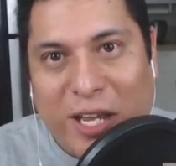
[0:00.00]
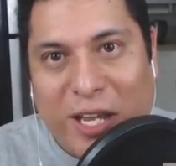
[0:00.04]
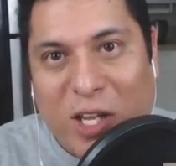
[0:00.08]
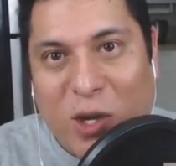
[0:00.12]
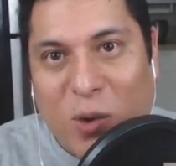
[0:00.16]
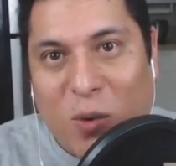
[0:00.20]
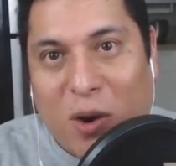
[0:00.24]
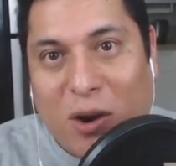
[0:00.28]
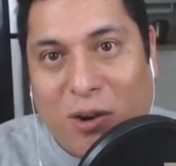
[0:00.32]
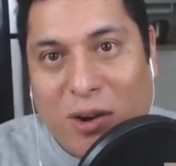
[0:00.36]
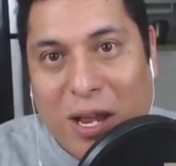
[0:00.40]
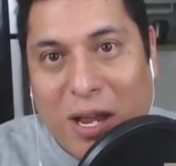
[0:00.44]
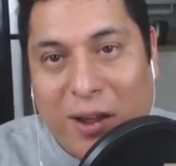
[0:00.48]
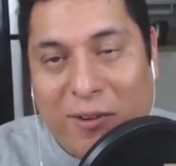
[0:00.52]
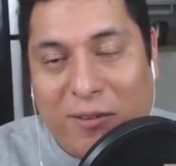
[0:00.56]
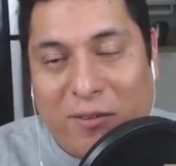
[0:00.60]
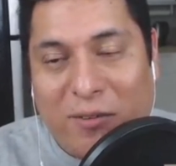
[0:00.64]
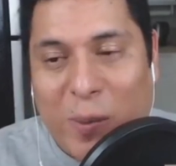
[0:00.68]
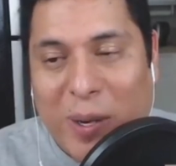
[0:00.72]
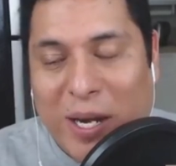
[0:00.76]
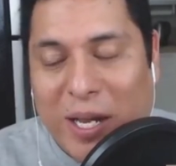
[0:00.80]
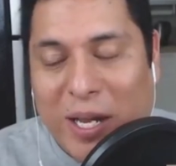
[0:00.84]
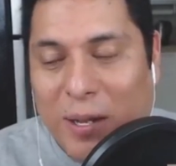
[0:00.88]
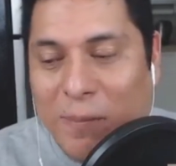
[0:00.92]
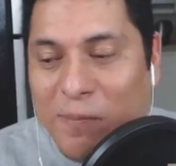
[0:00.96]
thank you all,
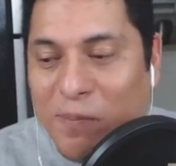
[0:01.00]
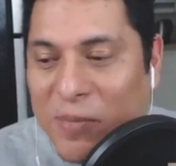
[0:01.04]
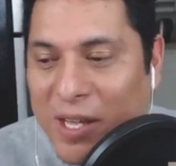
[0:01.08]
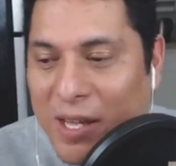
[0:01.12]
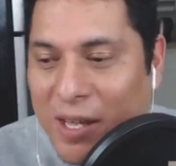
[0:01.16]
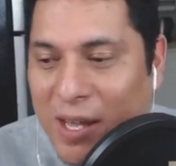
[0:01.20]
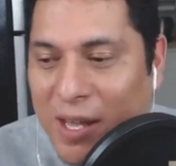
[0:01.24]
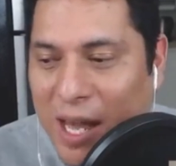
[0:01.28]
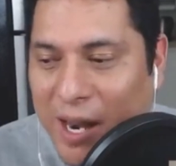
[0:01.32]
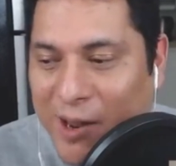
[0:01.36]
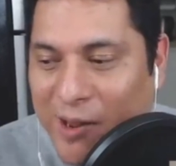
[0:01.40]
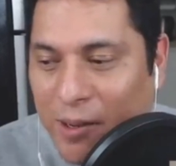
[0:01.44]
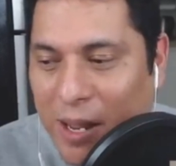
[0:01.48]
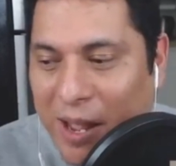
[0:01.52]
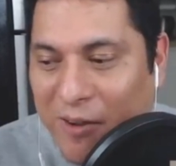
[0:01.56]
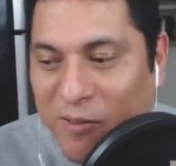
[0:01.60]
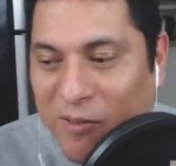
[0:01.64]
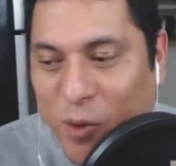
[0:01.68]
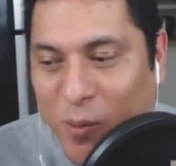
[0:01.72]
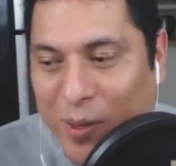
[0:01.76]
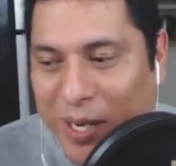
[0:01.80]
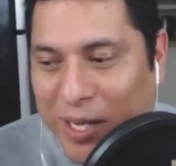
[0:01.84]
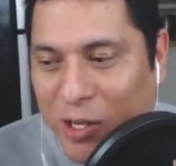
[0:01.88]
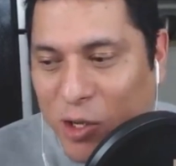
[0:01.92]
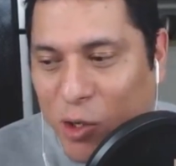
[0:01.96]

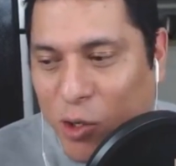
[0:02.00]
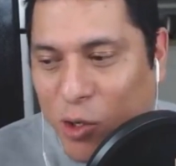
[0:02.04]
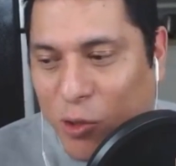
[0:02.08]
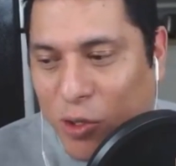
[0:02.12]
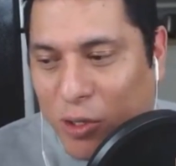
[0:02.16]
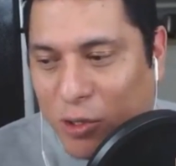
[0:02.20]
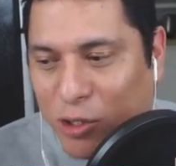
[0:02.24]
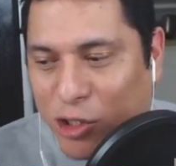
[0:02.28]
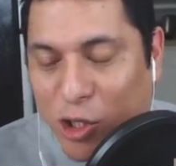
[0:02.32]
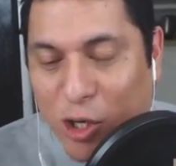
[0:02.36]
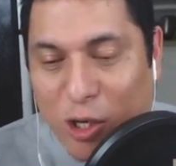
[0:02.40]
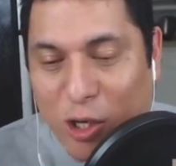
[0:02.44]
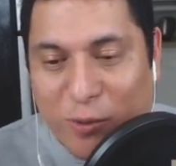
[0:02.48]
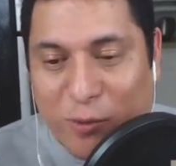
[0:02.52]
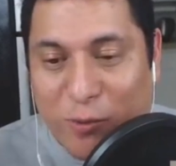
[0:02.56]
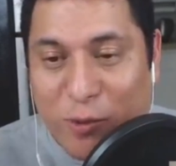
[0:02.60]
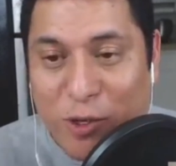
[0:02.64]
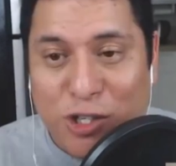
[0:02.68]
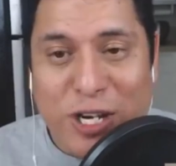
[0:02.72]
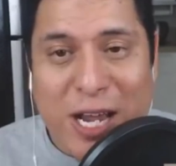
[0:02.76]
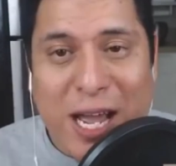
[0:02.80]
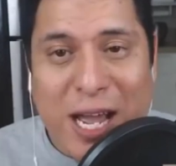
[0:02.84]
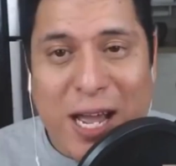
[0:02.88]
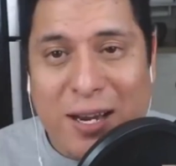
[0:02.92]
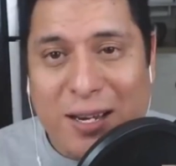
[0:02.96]
everybody who showed up for
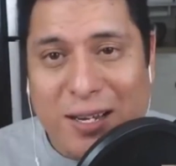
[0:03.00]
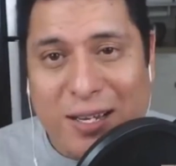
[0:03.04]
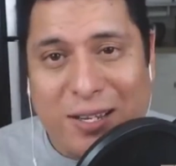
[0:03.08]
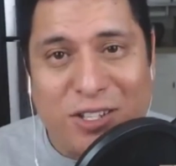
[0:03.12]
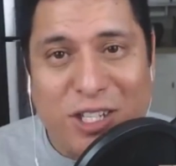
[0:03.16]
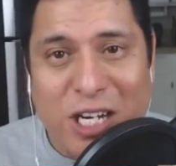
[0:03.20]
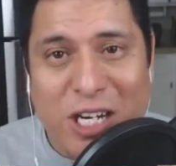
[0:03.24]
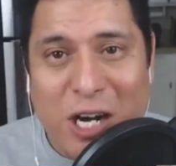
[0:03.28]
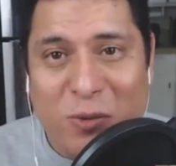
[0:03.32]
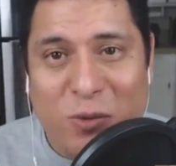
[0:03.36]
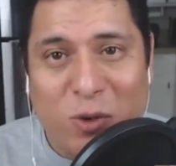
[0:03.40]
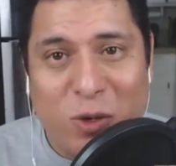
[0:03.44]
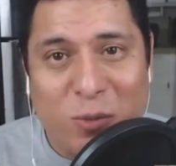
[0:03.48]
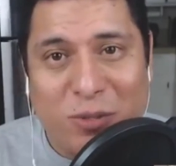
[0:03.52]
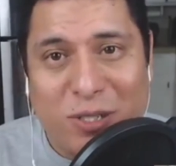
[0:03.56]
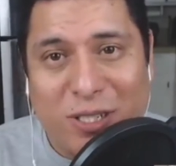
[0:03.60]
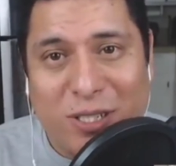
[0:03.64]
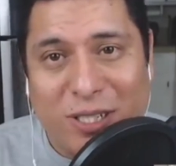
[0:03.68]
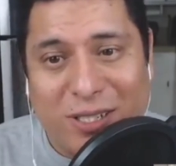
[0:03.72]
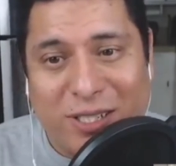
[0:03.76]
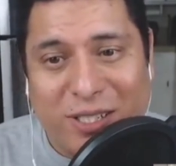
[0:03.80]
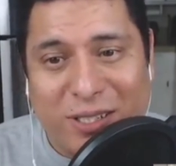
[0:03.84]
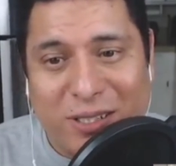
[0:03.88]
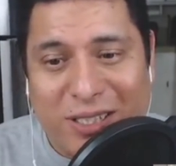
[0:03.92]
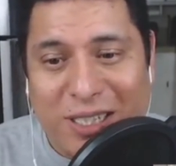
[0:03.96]
chat in the chat room
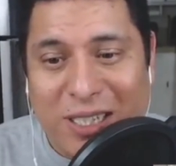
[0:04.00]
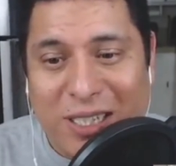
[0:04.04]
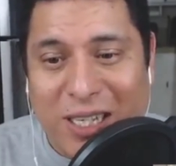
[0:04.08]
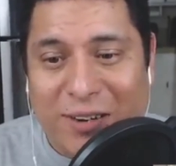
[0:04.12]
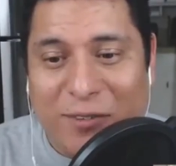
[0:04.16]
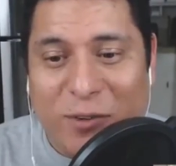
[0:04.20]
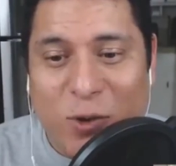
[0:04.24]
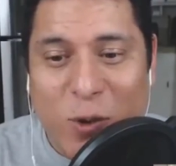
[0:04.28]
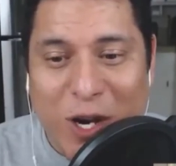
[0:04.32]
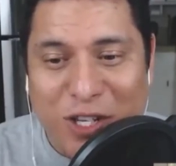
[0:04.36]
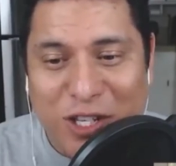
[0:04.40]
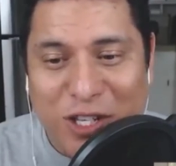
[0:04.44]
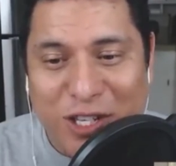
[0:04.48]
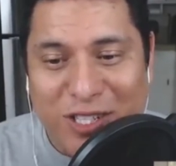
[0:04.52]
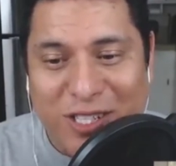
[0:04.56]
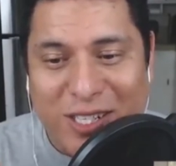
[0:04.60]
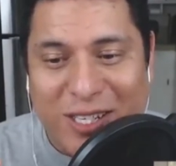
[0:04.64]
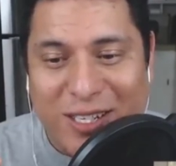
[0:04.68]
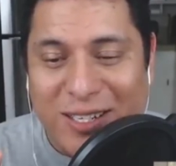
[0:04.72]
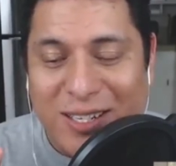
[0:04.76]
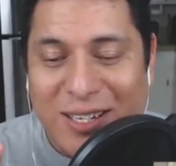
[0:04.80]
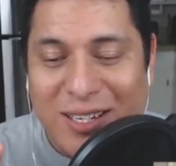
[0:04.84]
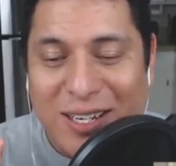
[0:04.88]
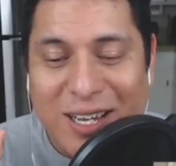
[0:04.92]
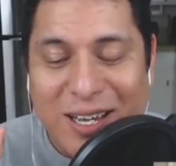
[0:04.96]
to give questions
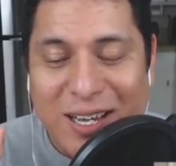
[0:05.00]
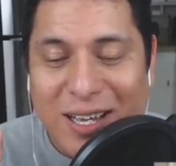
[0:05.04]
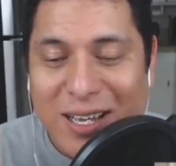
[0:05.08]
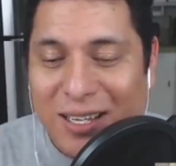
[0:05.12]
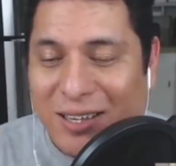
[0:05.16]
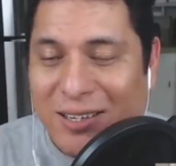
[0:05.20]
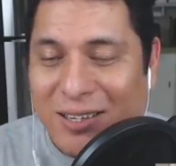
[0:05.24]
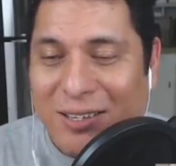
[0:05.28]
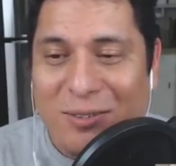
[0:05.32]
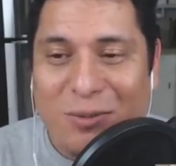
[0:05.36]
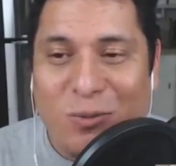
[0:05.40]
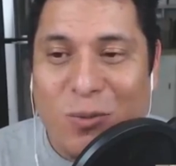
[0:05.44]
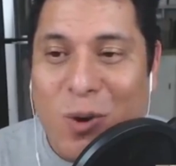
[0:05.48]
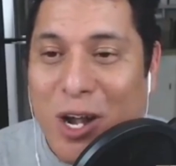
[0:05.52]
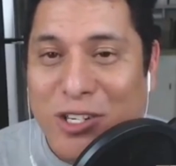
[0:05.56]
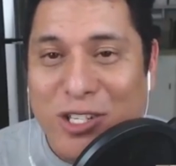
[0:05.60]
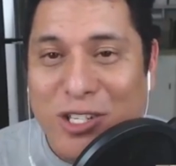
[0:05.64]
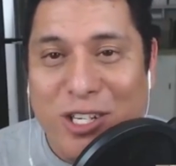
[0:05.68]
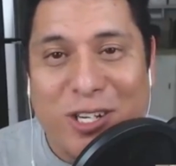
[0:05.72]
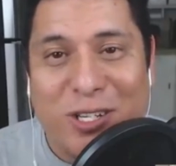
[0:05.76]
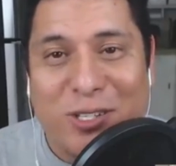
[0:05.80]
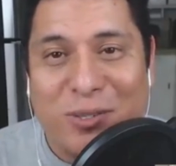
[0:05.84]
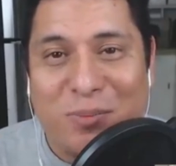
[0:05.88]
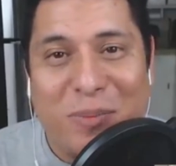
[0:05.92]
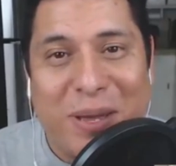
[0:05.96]
and watch
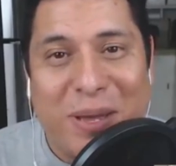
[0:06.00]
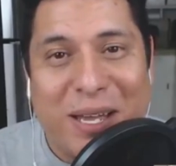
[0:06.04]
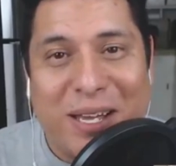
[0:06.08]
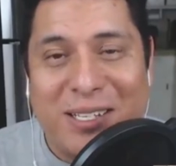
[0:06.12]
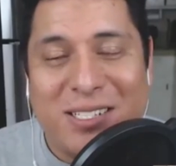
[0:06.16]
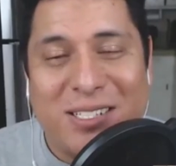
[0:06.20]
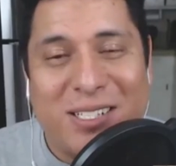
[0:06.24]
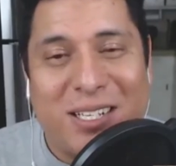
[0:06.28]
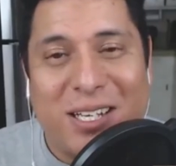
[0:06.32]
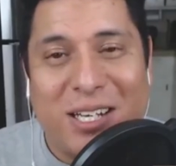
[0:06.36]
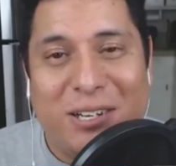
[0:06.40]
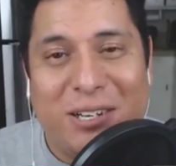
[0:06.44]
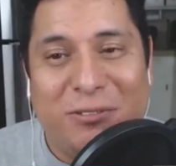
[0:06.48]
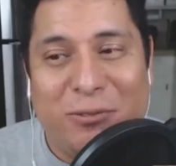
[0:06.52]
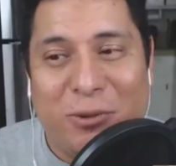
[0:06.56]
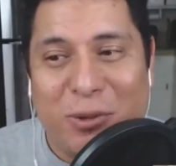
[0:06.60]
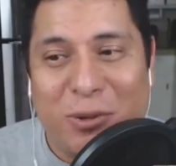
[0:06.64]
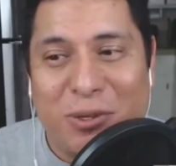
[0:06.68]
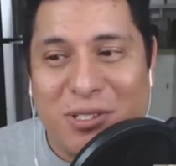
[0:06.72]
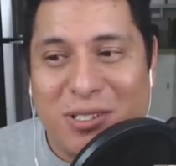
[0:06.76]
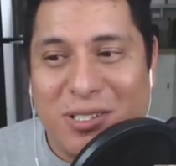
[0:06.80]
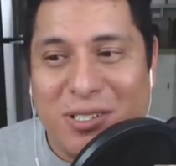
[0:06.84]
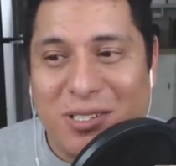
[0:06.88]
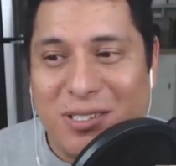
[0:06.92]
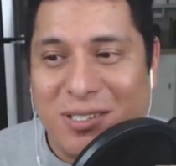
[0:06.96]
us. You got to give a shout out to
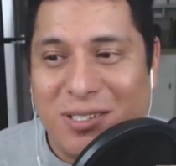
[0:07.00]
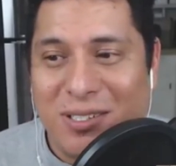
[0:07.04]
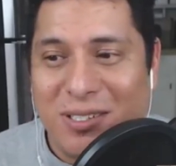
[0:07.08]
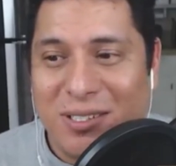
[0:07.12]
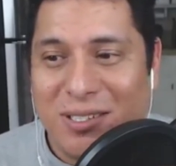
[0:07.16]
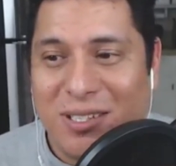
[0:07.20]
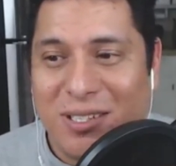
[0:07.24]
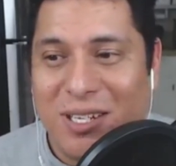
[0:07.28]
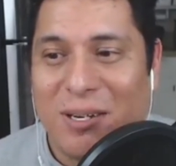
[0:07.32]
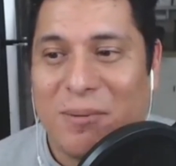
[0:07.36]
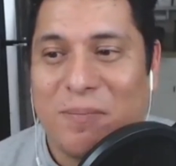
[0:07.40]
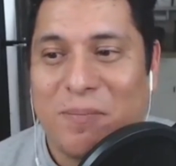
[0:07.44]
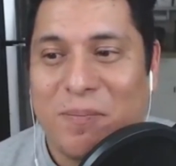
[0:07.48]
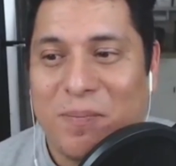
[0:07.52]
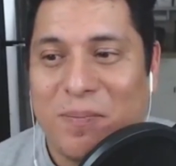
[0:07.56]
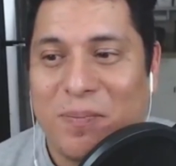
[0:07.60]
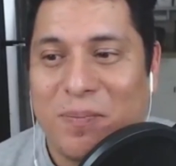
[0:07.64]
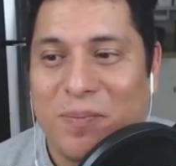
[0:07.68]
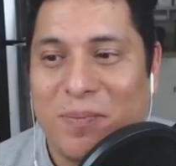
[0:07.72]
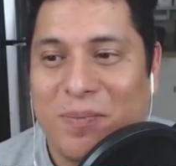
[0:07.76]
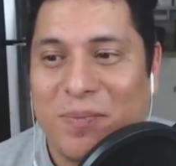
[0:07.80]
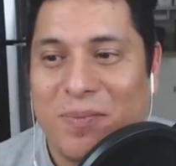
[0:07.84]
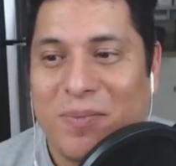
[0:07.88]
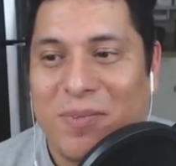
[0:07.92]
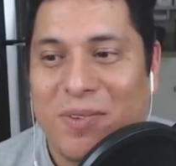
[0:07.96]
the invisible beard.
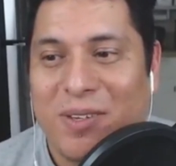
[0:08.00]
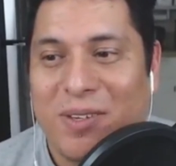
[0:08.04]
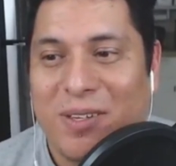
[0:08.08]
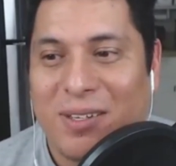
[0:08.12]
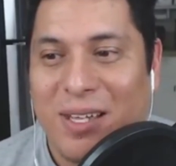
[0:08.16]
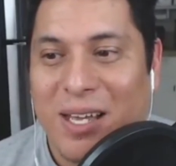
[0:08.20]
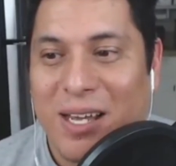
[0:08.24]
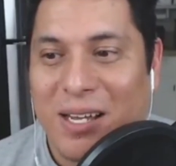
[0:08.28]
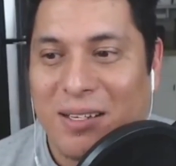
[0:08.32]
Give a